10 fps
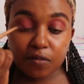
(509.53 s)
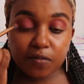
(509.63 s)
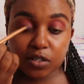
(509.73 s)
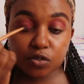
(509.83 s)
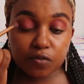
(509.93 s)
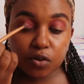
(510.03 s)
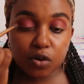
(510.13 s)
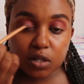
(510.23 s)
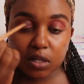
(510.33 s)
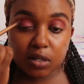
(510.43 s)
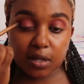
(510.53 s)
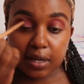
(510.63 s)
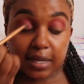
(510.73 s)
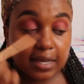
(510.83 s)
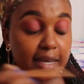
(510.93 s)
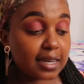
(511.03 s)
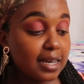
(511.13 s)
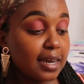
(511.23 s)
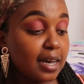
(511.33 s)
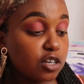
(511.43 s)
First of all,
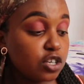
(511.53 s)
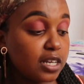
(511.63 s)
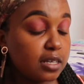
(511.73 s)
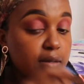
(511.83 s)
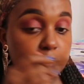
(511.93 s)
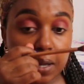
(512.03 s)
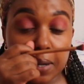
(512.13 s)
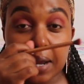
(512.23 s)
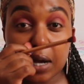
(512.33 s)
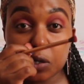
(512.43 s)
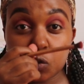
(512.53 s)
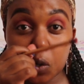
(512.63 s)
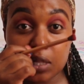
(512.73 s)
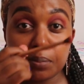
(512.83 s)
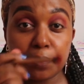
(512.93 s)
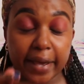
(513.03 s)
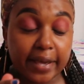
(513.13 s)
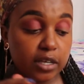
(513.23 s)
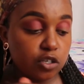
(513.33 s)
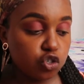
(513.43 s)
getting an actual
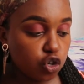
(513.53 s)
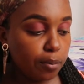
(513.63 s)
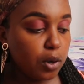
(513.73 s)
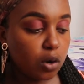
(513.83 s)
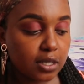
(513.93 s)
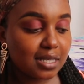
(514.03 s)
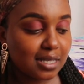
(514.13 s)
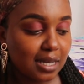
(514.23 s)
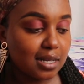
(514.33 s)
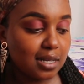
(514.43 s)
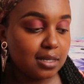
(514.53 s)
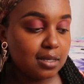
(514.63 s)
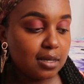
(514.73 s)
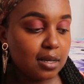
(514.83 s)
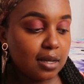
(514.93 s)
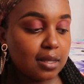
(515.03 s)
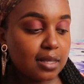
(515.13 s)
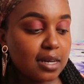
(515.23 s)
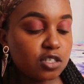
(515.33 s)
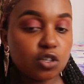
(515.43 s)
paying job constantly
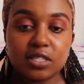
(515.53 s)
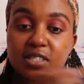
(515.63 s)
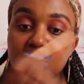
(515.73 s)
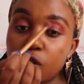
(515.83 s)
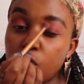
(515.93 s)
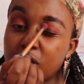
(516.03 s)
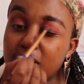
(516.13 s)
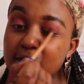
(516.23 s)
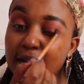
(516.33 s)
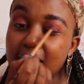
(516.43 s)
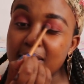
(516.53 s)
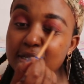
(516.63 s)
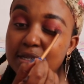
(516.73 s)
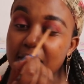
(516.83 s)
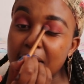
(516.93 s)
that is not just a contract